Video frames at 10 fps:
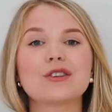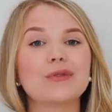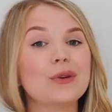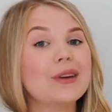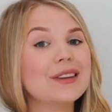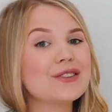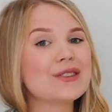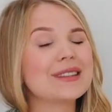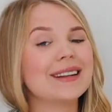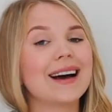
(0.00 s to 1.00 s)
So if you're
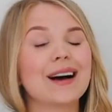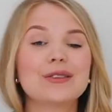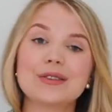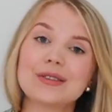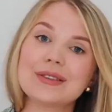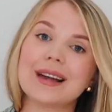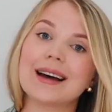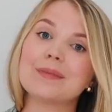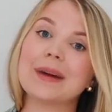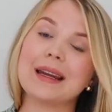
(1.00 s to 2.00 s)
interested how to do
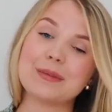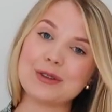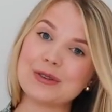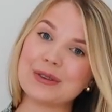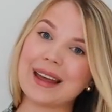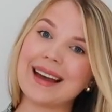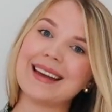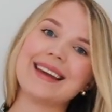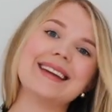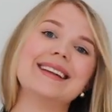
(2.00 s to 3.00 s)
that, my name is
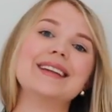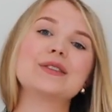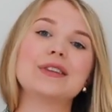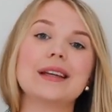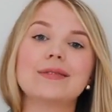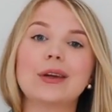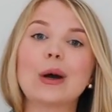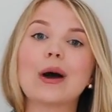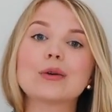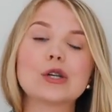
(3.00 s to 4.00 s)
Julia, and in today's
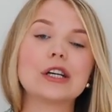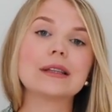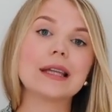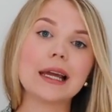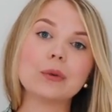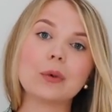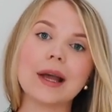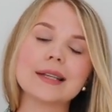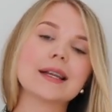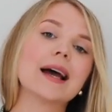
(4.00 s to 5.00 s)
video I'll share 10
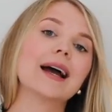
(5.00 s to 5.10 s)
ways